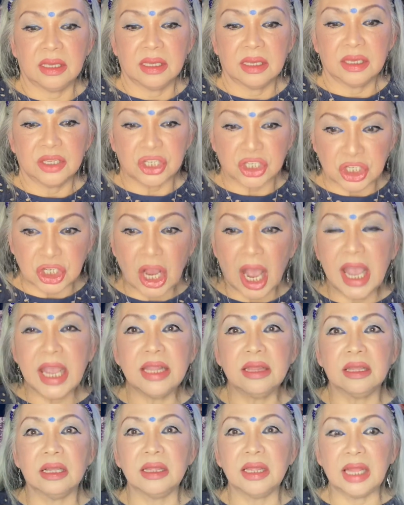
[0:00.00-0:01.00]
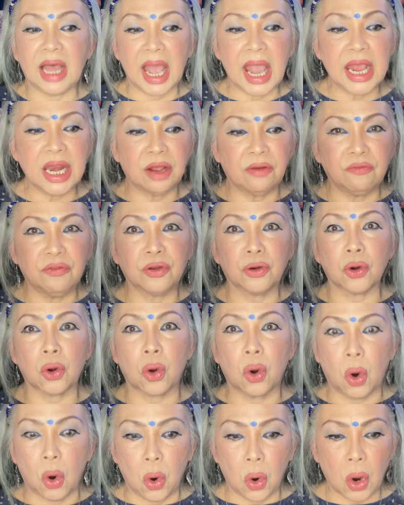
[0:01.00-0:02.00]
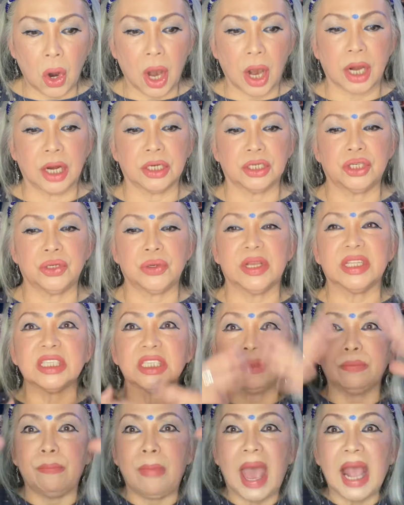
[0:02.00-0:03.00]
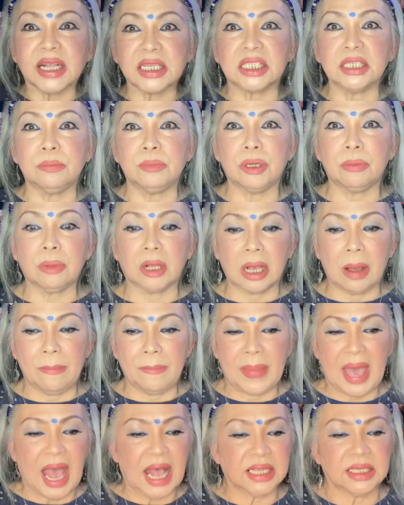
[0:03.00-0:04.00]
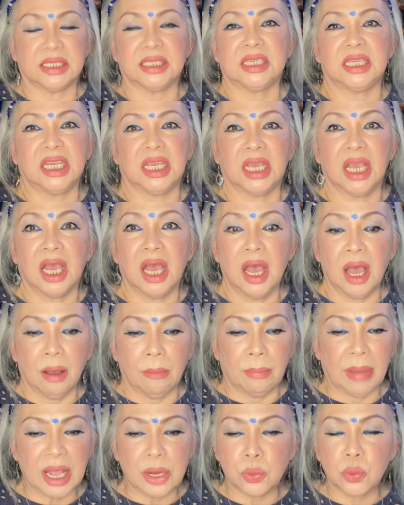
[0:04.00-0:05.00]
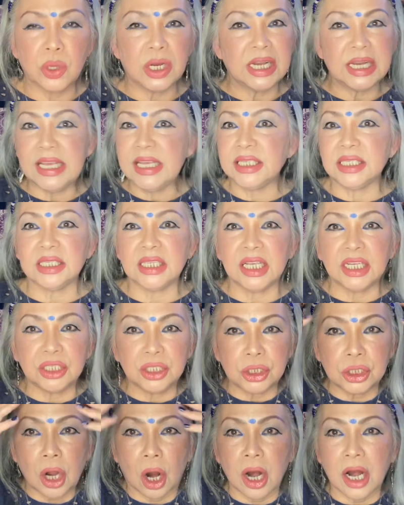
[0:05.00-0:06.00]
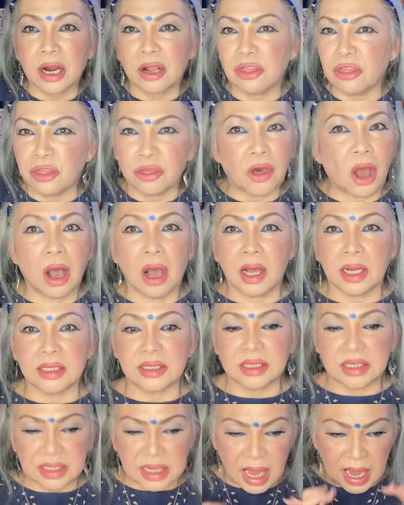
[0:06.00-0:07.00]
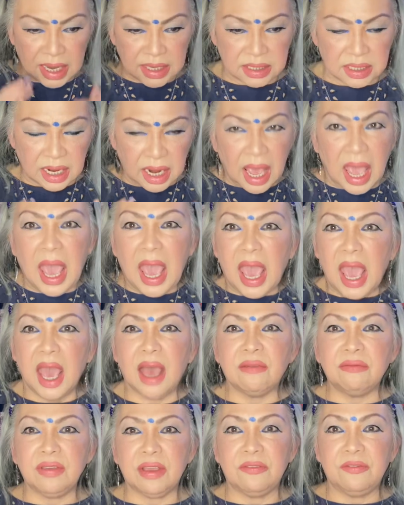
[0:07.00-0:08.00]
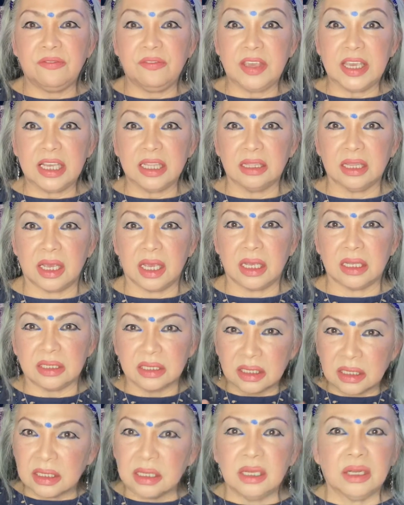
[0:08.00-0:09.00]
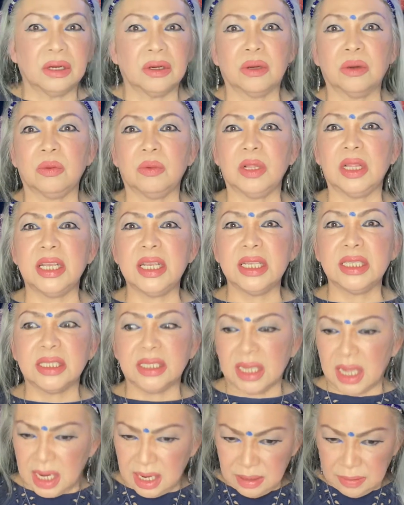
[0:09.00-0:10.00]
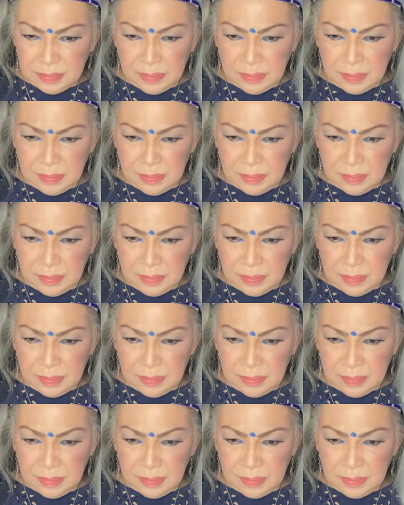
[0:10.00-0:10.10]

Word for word: Shine the light of your core to its maximum capacity by releasing dark thoughts and heavy feelings. Release it.